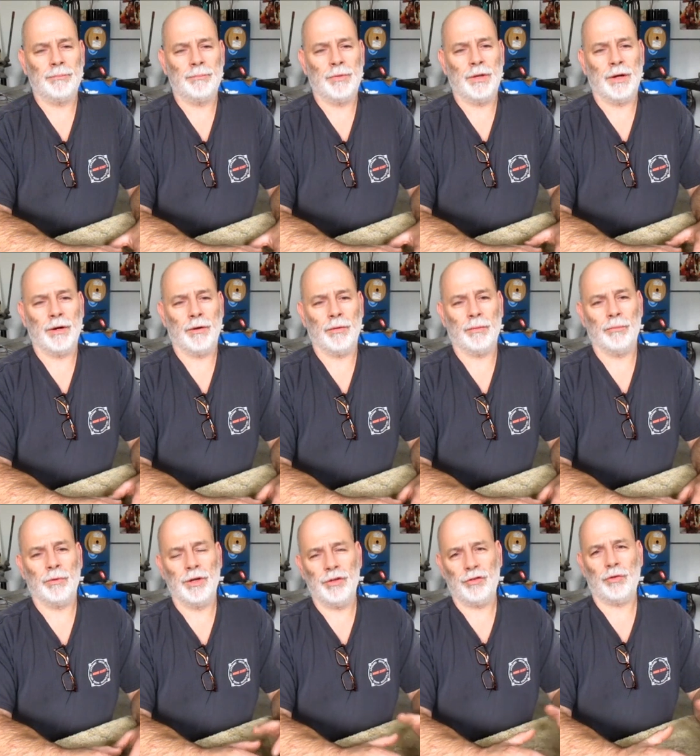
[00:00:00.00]
their
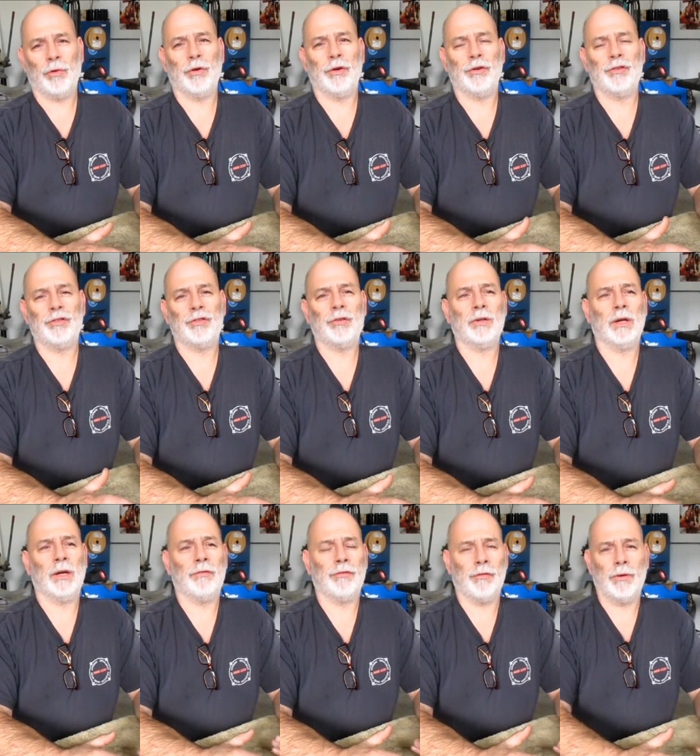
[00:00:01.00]
resource
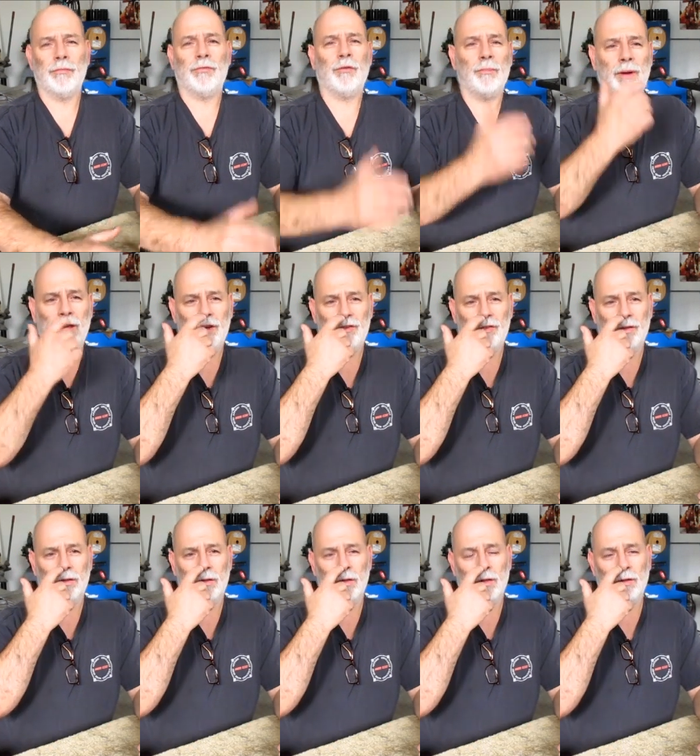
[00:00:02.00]
uh, for
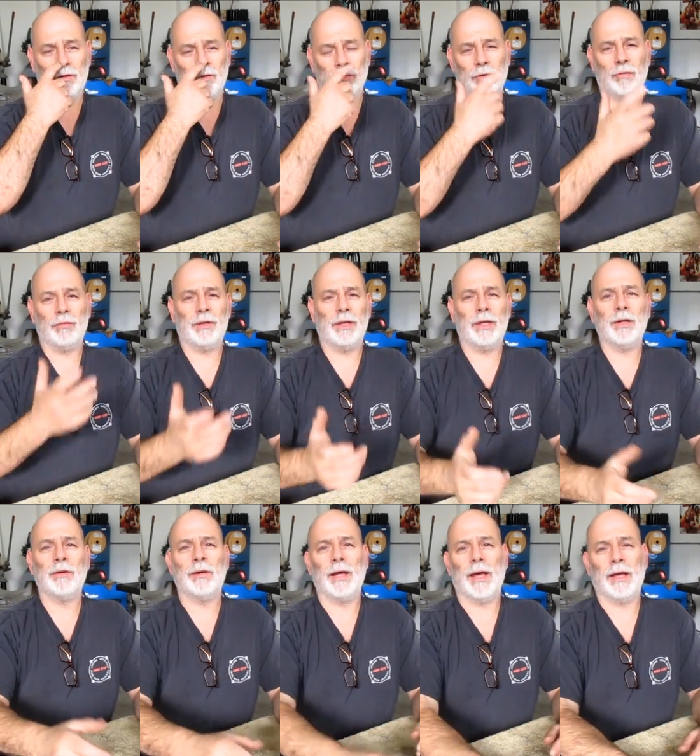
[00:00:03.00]
information is over the
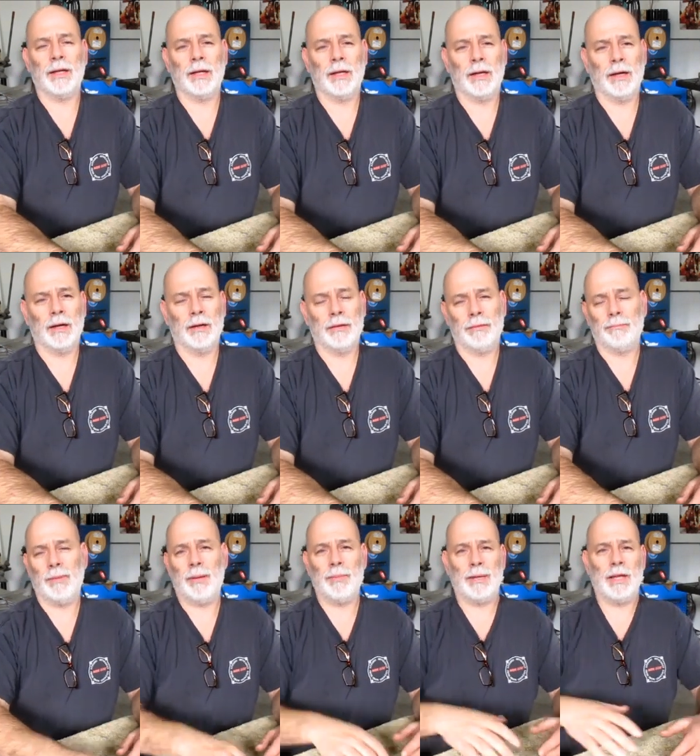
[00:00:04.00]
internet. Uh,
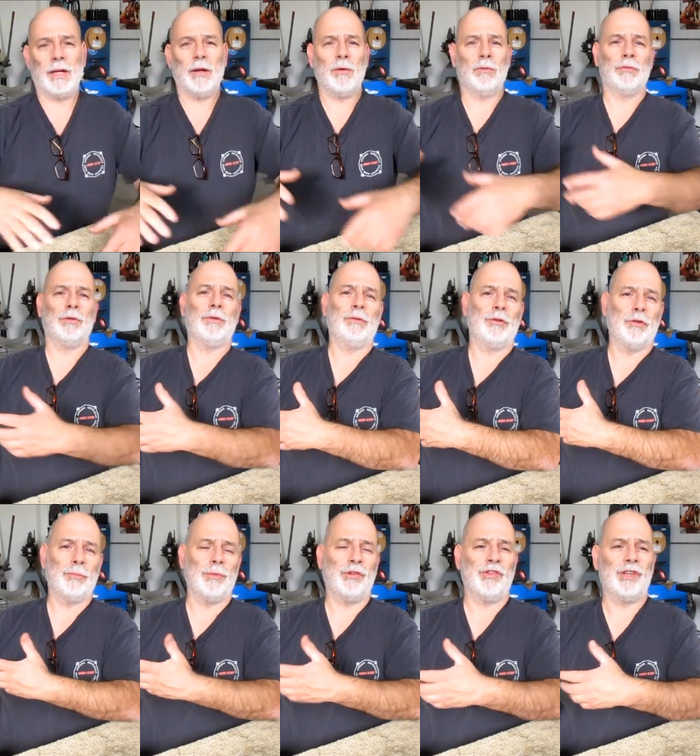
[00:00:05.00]
maybe they don't do
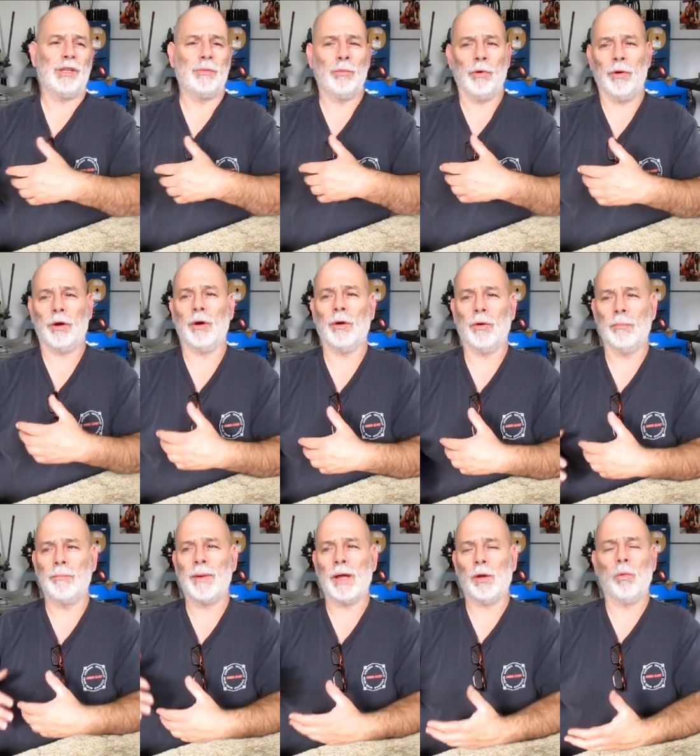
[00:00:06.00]
machine work or
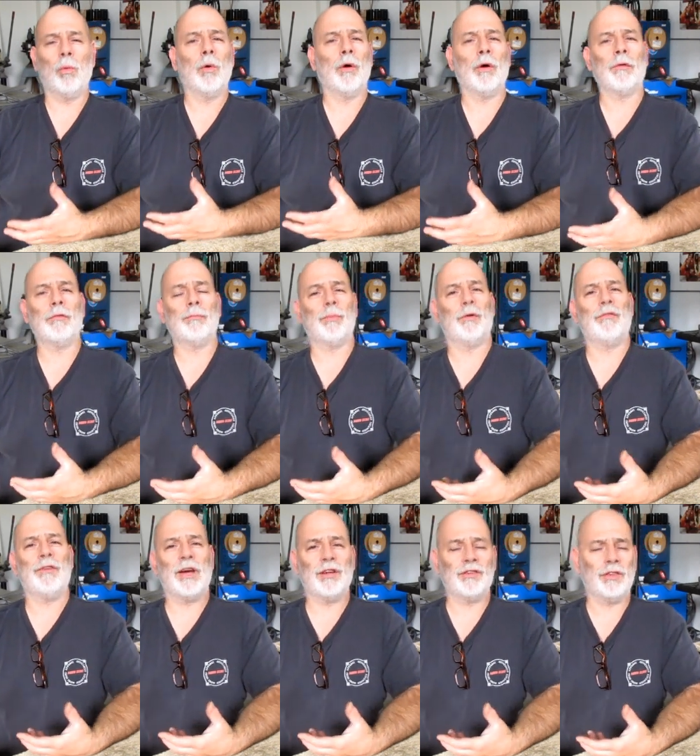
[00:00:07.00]
metal work
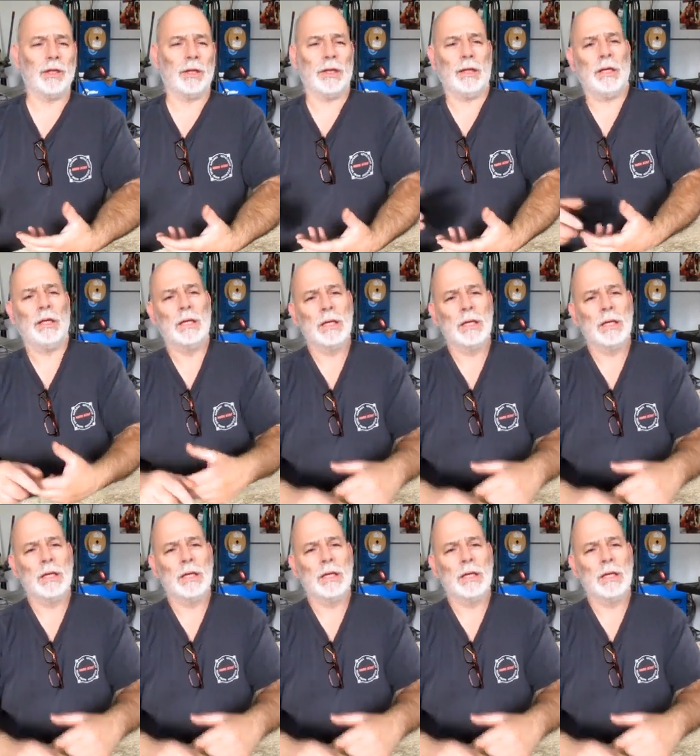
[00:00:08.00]
professionally,